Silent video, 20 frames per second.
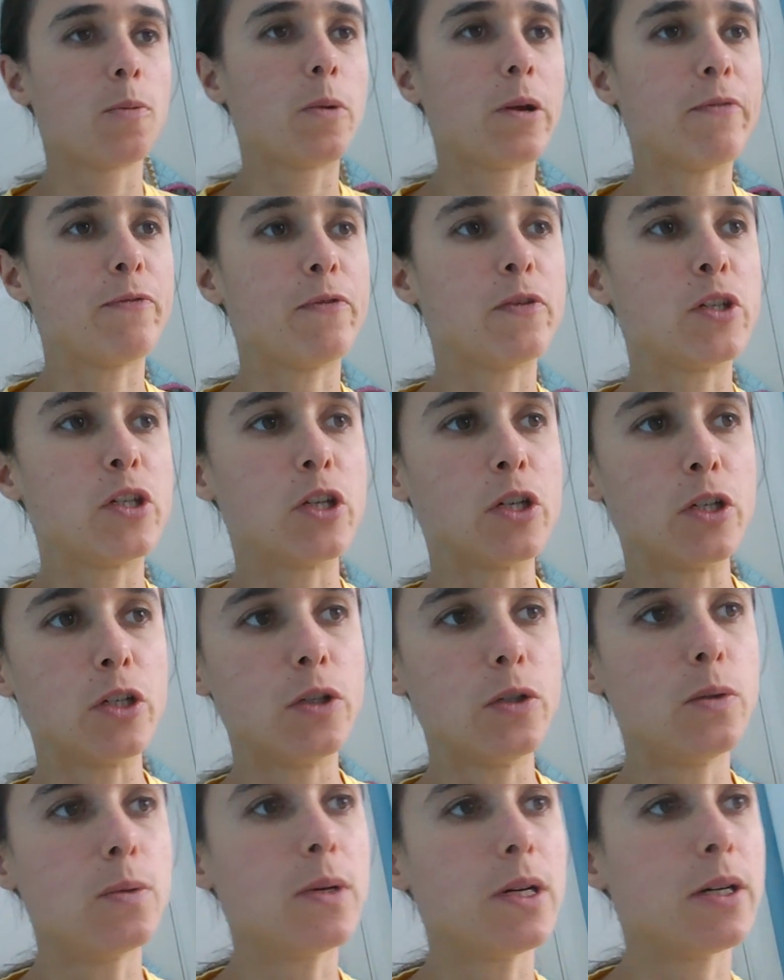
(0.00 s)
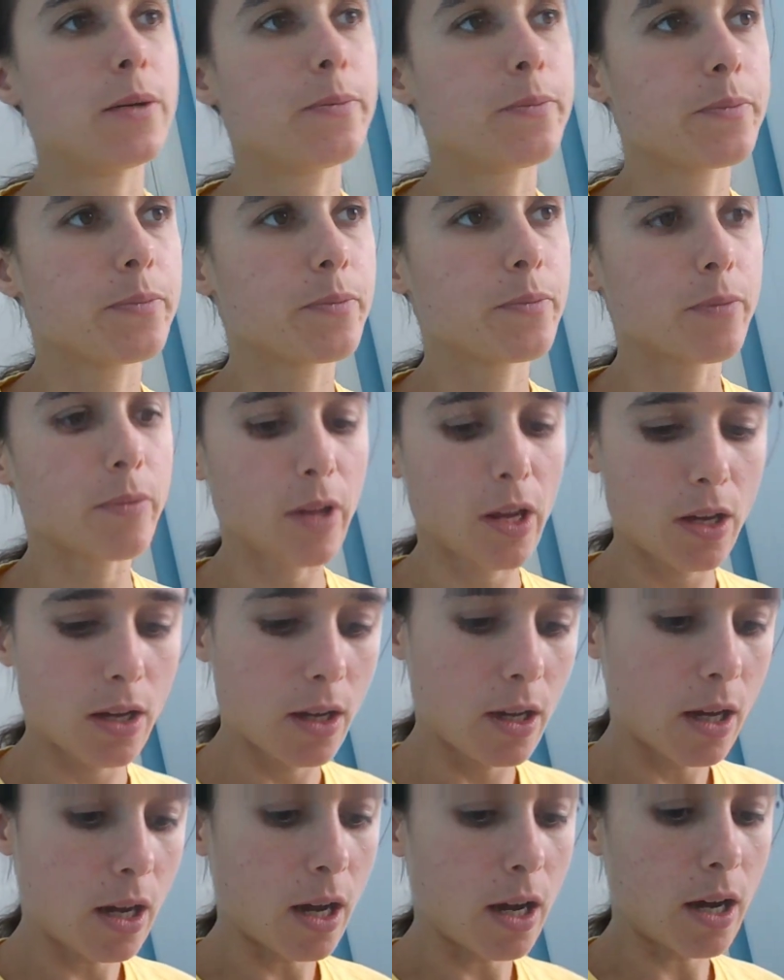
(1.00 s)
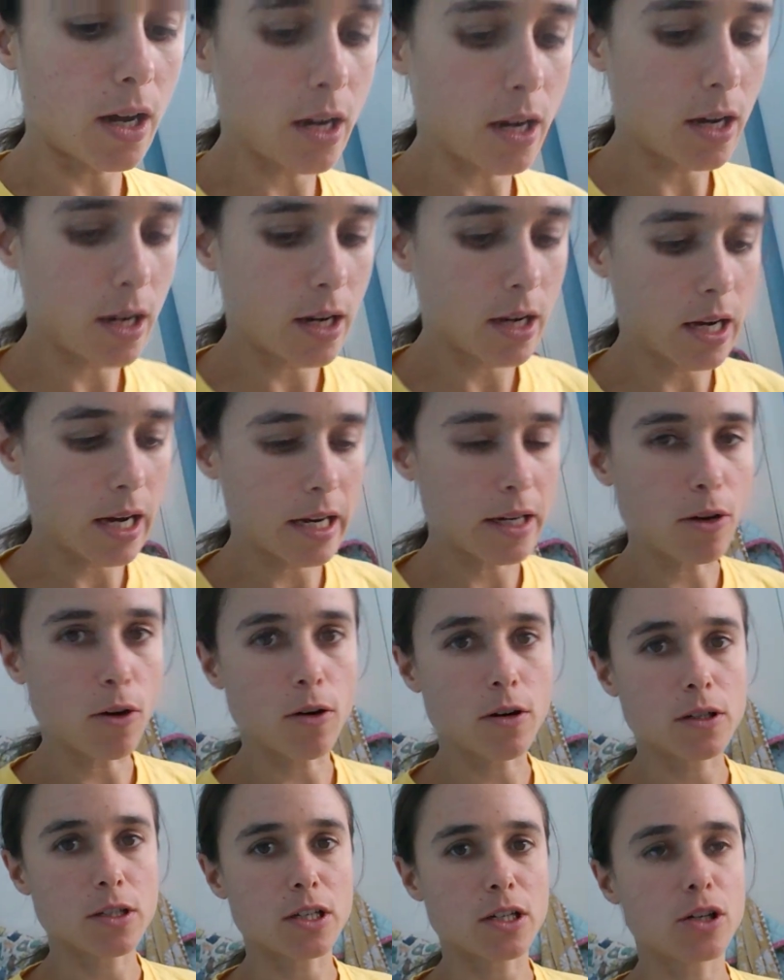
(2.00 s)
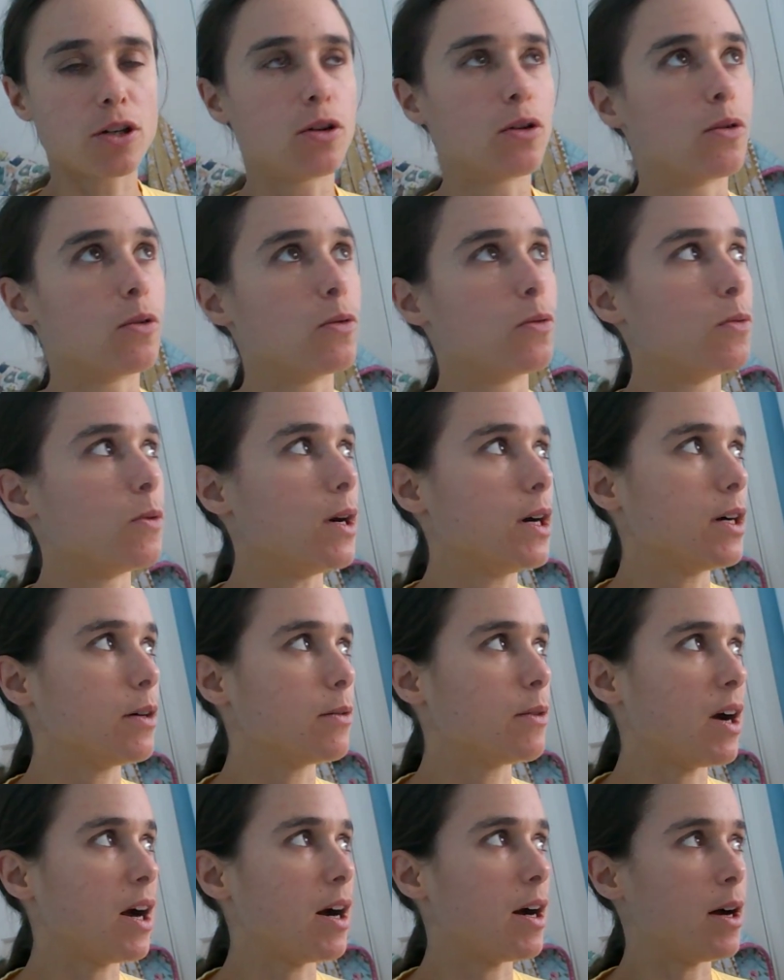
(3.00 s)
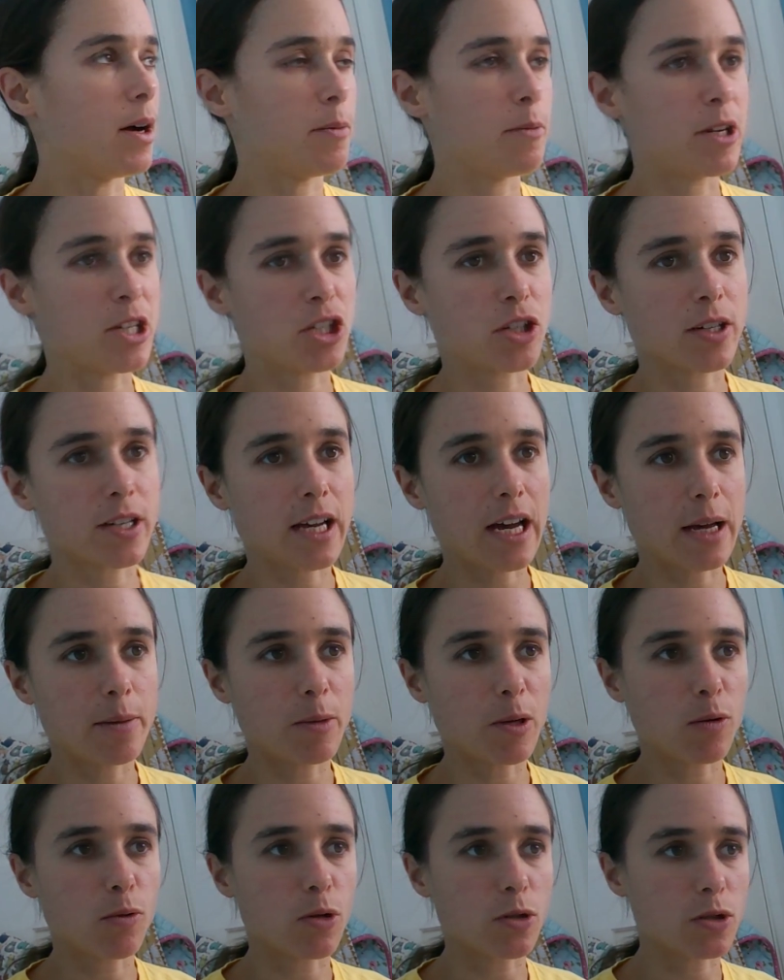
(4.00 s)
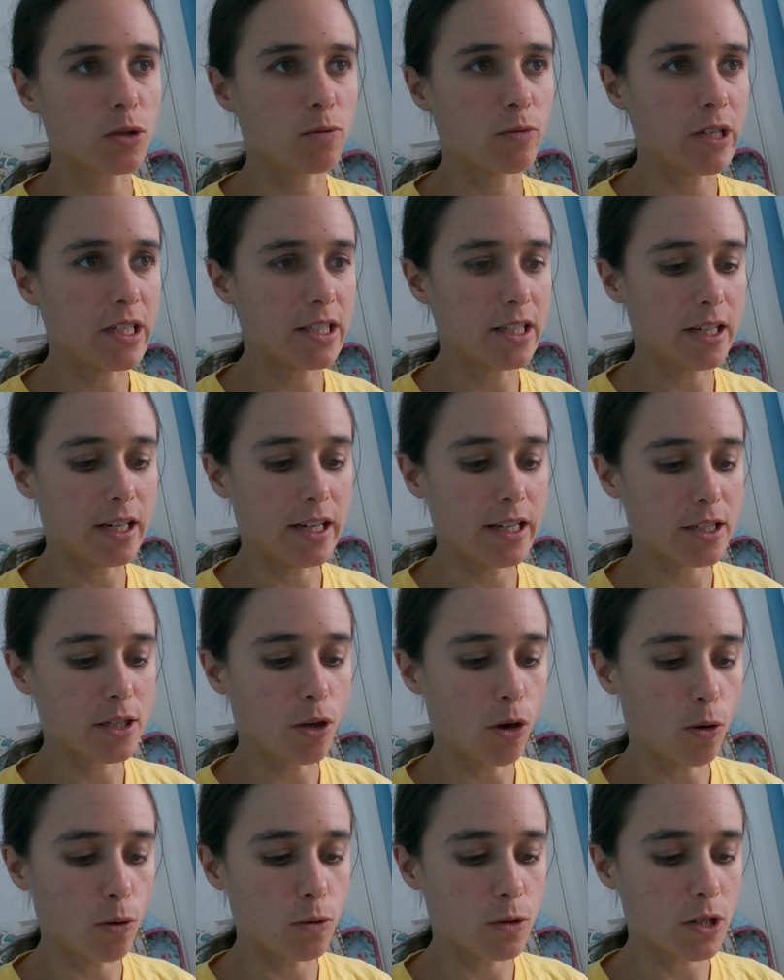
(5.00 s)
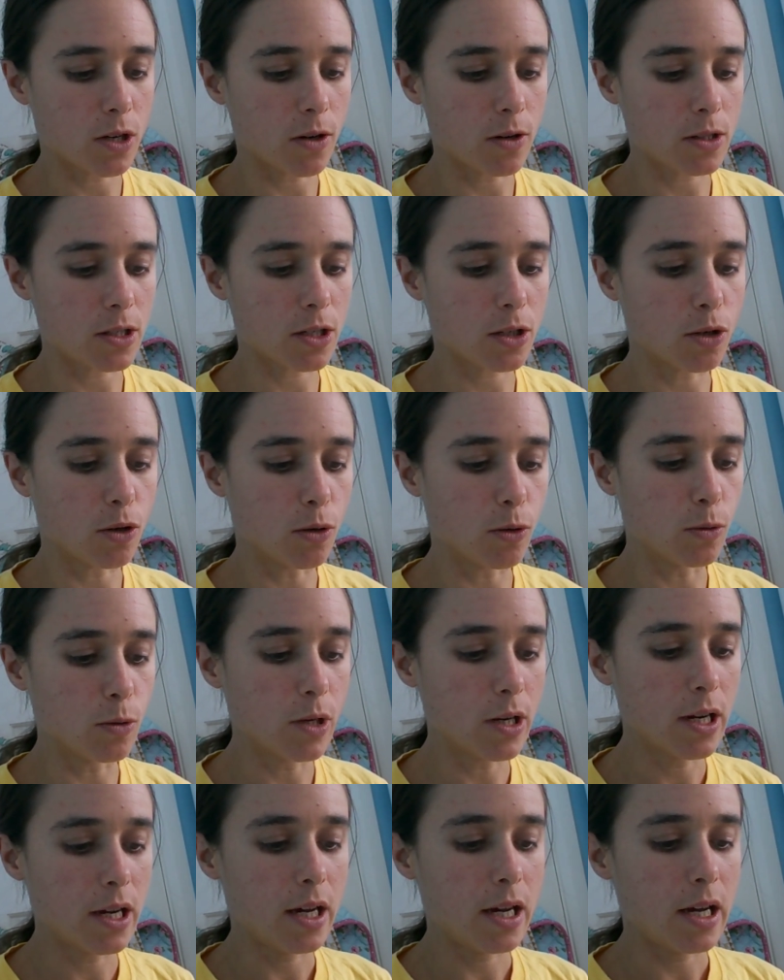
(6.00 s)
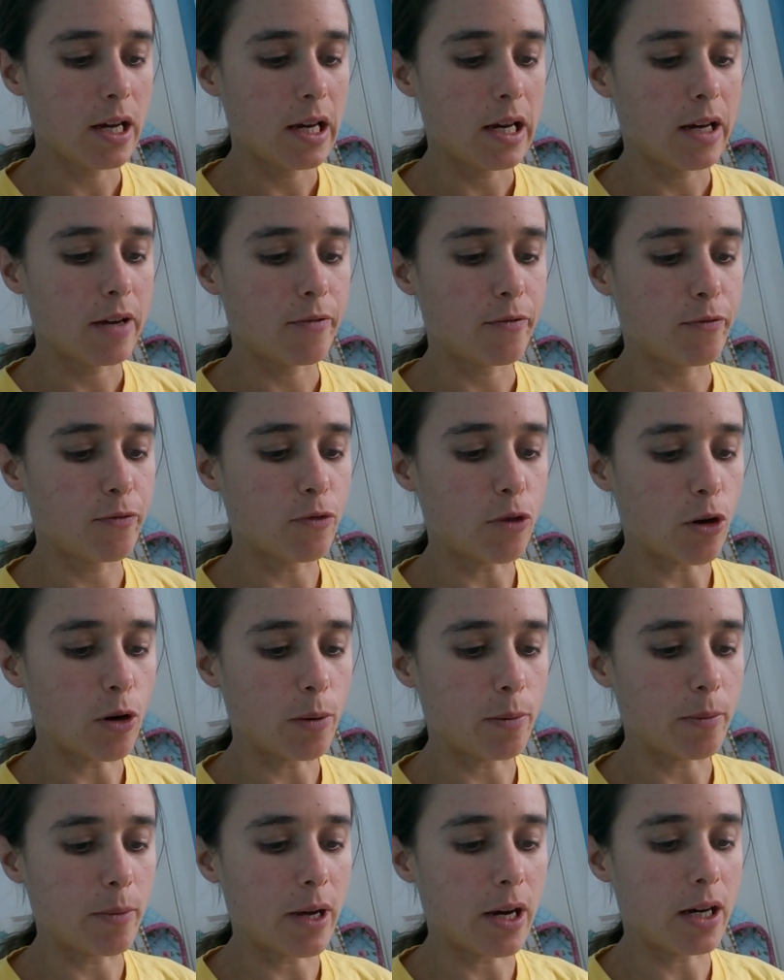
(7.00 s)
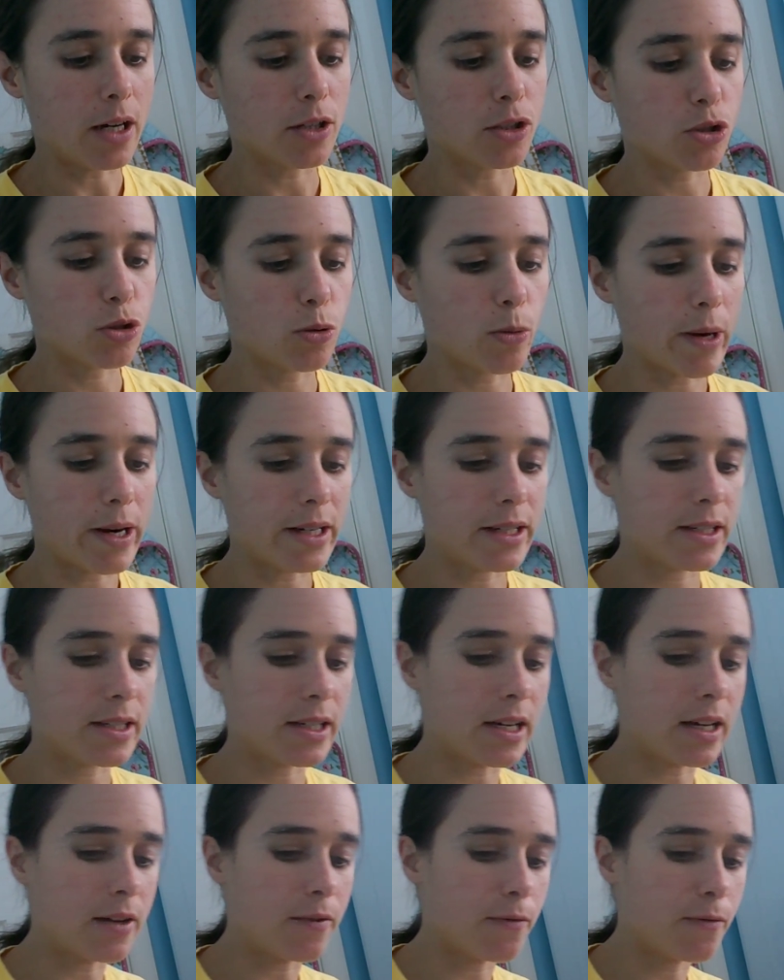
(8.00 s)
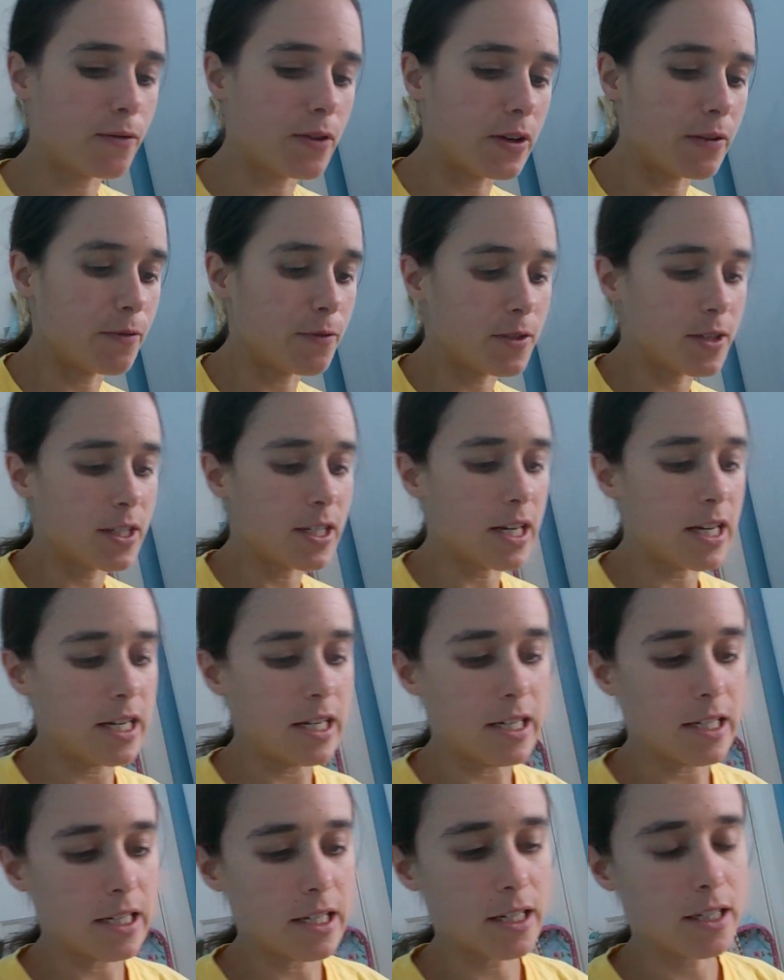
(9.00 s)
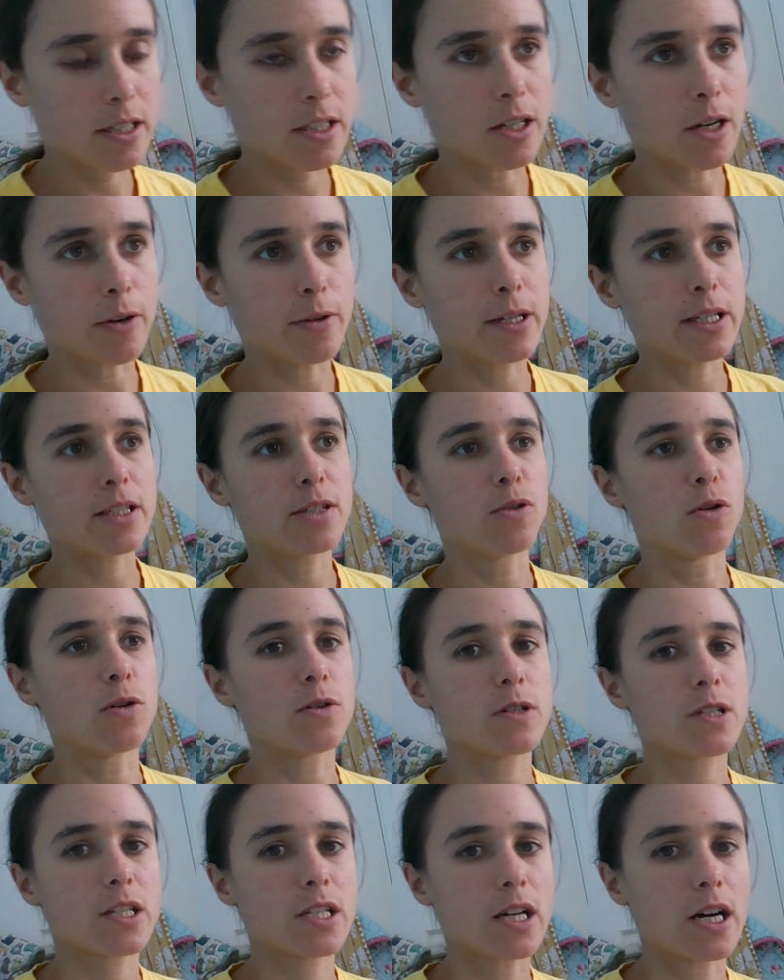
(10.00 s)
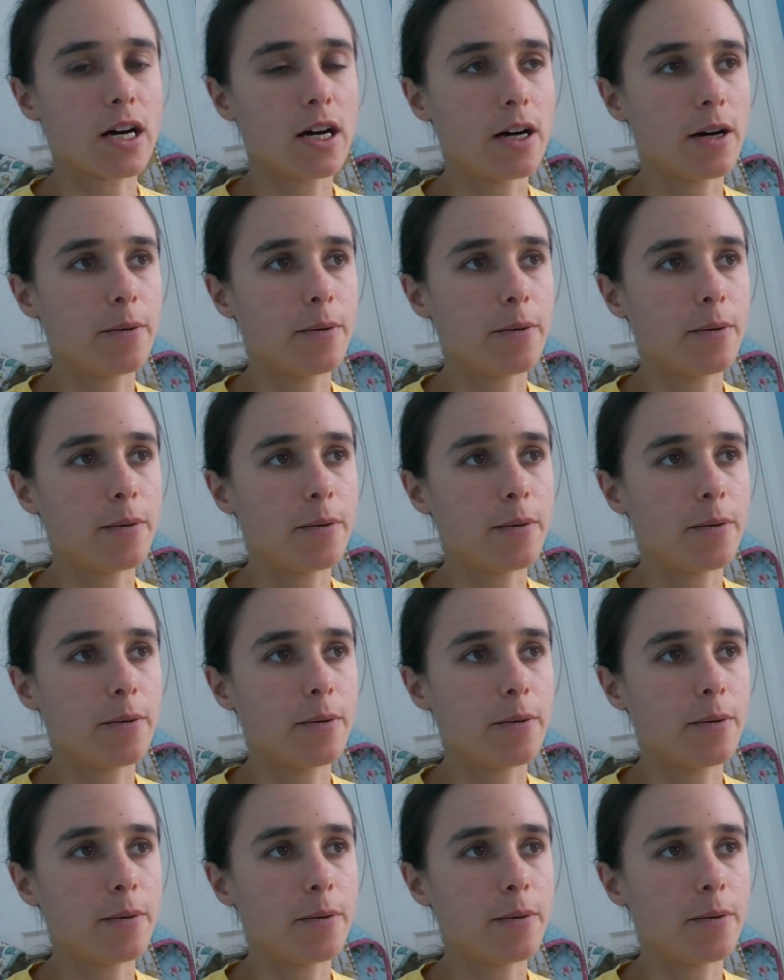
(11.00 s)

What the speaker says: with you an article which I came across recently. It's an old article from 2015, so it's not